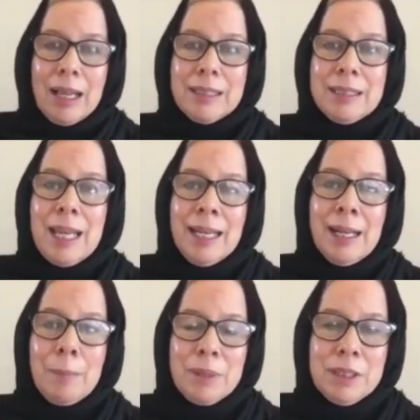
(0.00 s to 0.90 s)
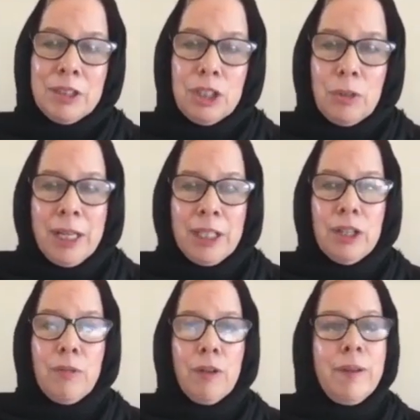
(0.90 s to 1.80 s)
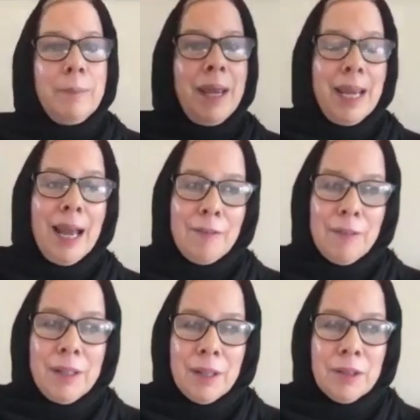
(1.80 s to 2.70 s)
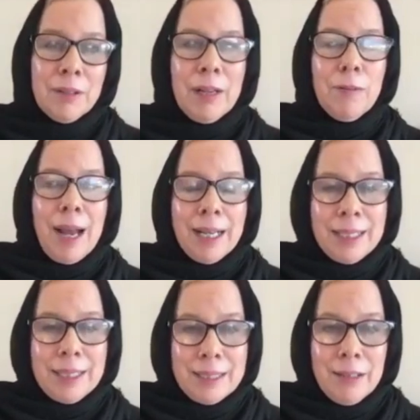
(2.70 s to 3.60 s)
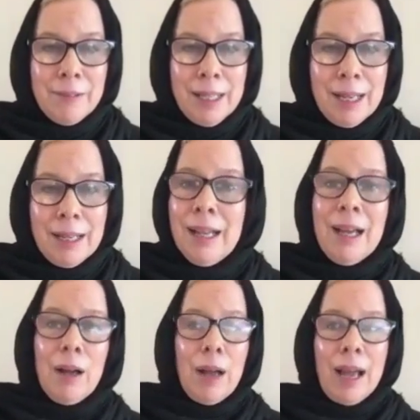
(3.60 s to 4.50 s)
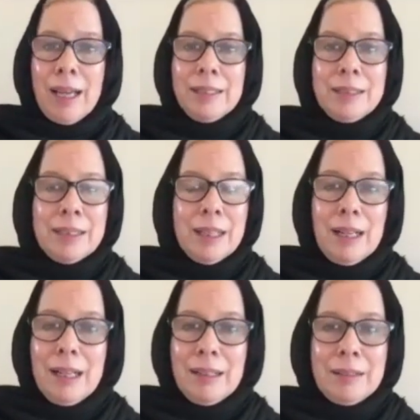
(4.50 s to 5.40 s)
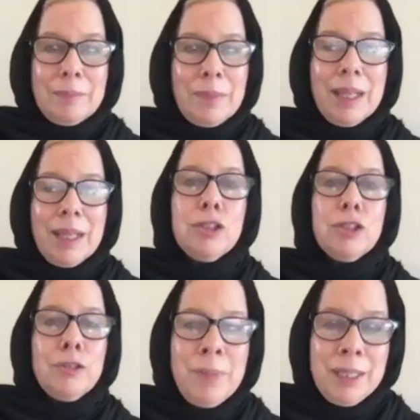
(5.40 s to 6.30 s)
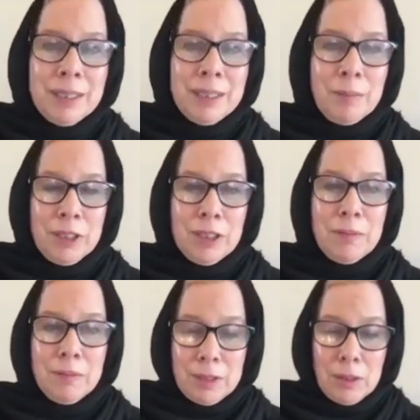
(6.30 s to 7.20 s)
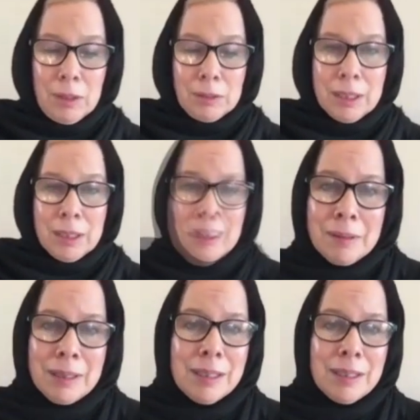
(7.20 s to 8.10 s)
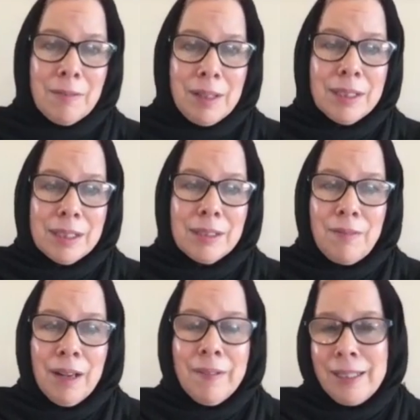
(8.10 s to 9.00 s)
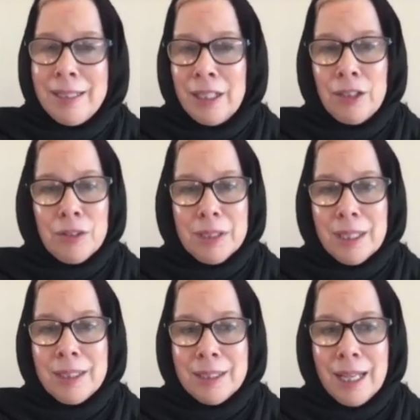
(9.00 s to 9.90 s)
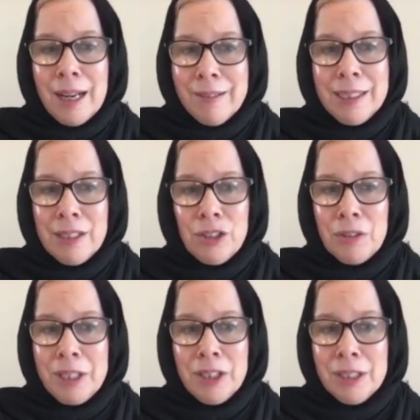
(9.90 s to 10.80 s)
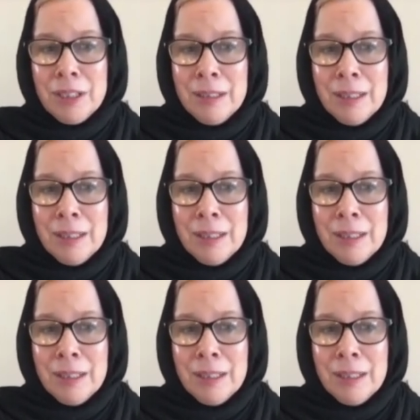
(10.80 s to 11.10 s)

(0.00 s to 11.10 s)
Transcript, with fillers: setting up a situation where we may have another Iraq and Syria and uh, extremism res- result. This is a this is a very dangerous and scary situation.